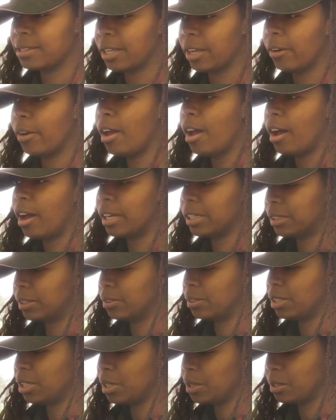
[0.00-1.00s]
So I've
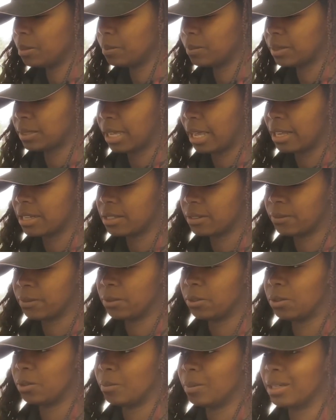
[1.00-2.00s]
got a new set
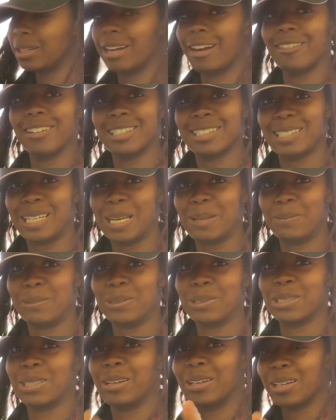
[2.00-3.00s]
for my current
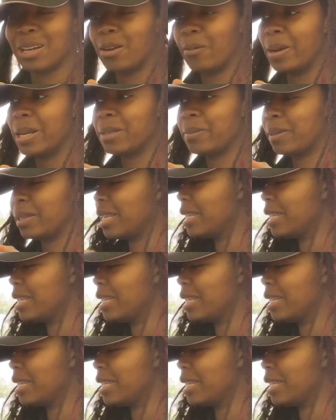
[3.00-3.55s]
stable, so I can't wait to get